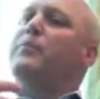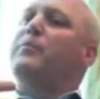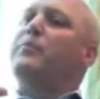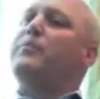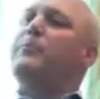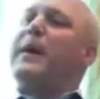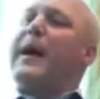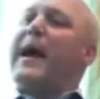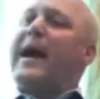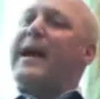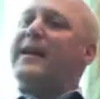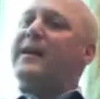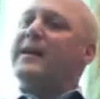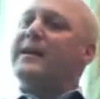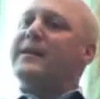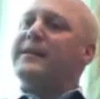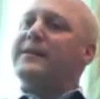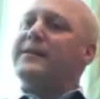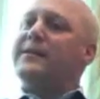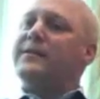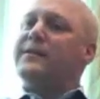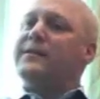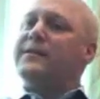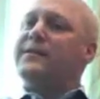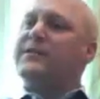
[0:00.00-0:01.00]
Back
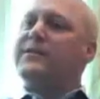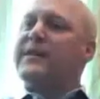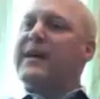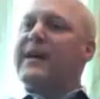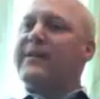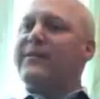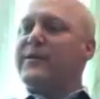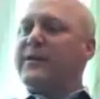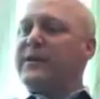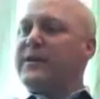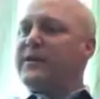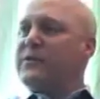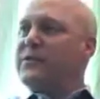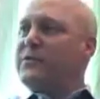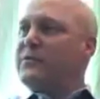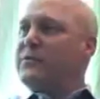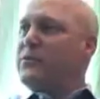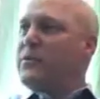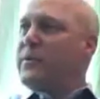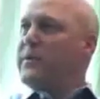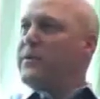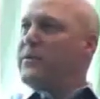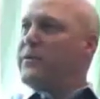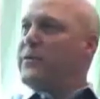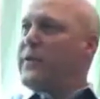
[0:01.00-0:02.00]
in the 70s,
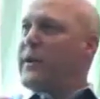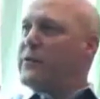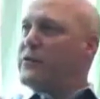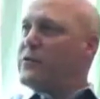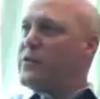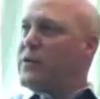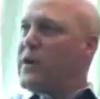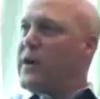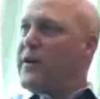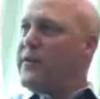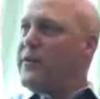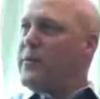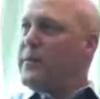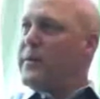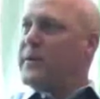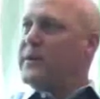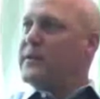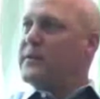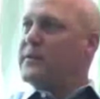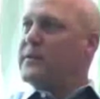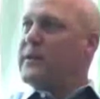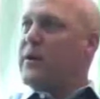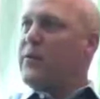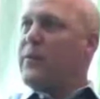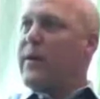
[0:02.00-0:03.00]
when the federal
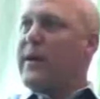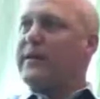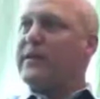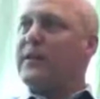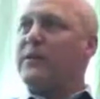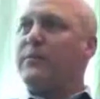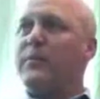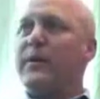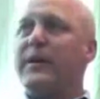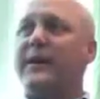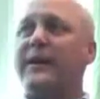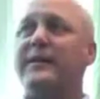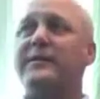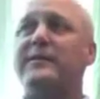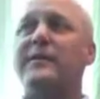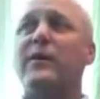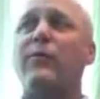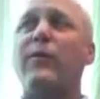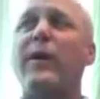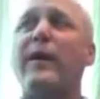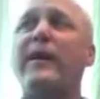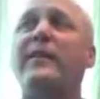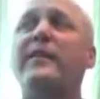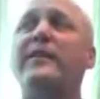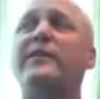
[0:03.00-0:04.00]
government directed money
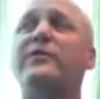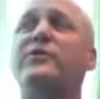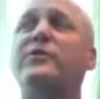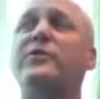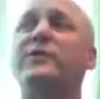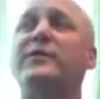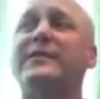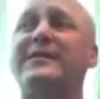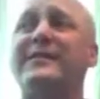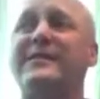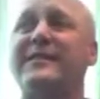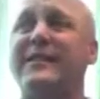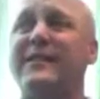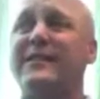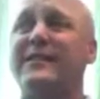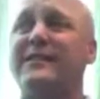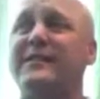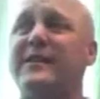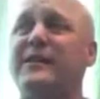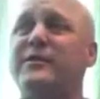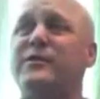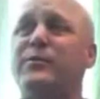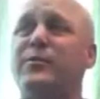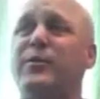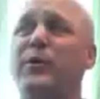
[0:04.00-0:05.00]
directly to the
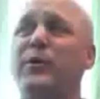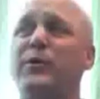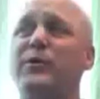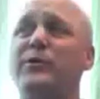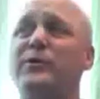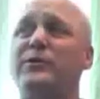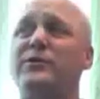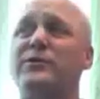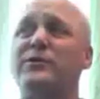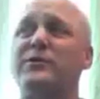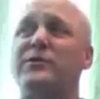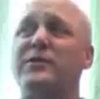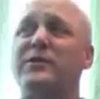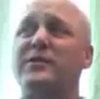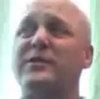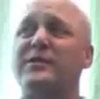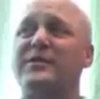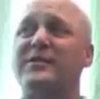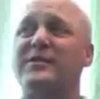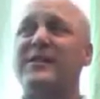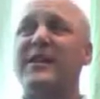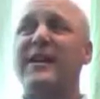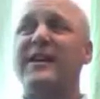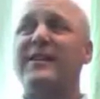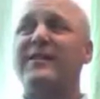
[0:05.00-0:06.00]
cities as opposed to the
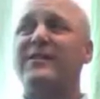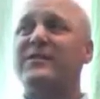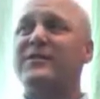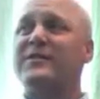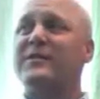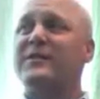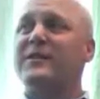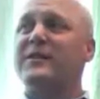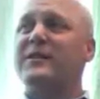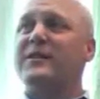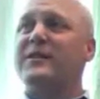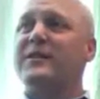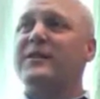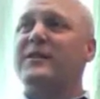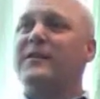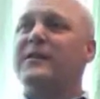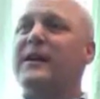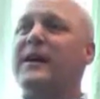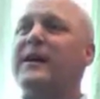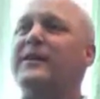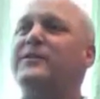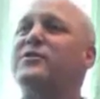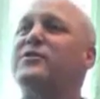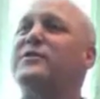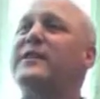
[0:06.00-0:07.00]
states,
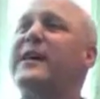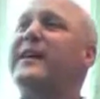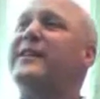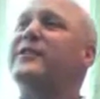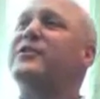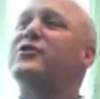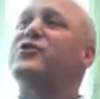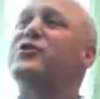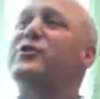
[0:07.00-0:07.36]
that has